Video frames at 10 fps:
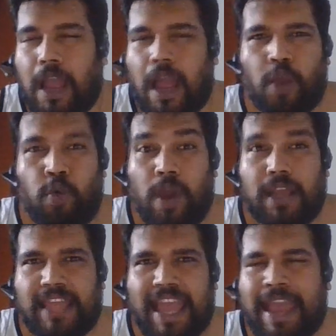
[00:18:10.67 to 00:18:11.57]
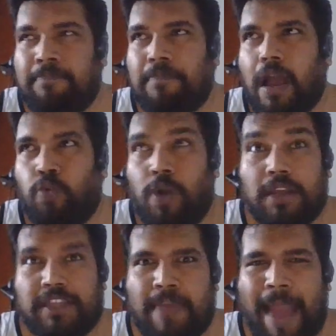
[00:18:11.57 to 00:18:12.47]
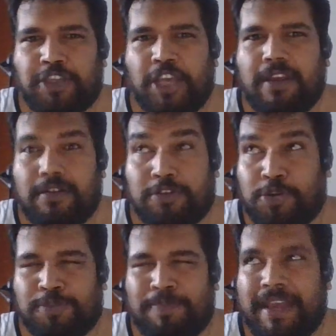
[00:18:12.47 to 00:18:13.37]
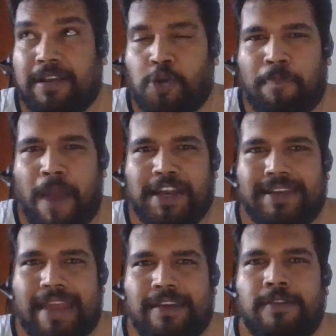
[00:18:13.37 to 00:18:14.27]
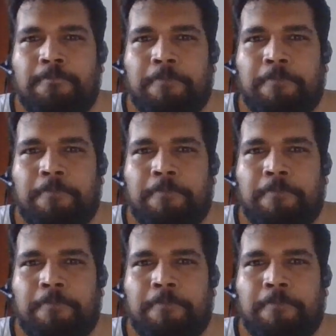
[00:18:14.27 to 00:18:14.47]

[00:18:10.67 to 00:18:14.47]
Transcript: uh, work their uh, work their magic, so to speak, no pun intended.